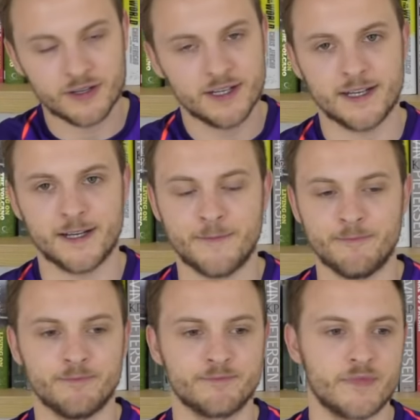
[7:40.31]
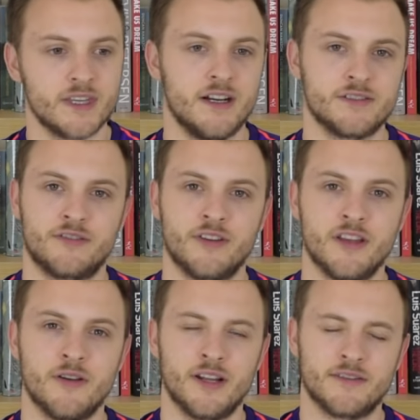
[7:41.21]
Um, I just don't
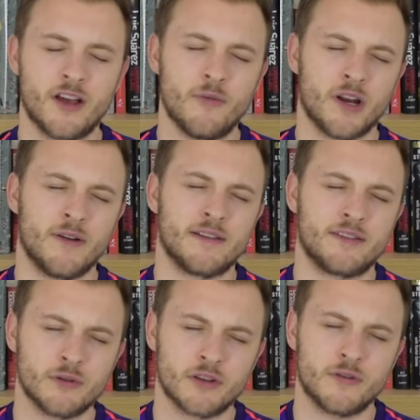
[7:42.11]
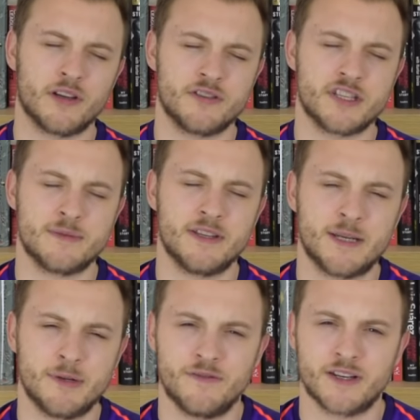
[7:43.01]
know, and I don't want to answer all the questions about
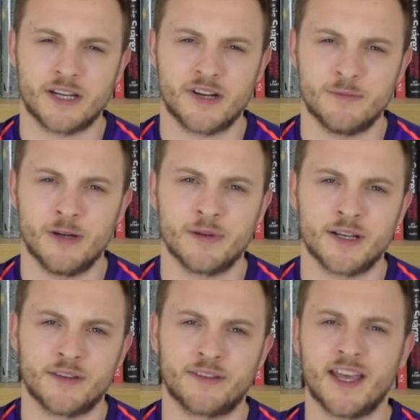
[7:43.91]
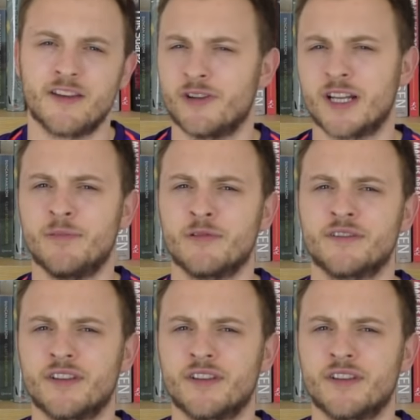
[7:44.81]
Nabil Fekir anymore because it's getting really boring.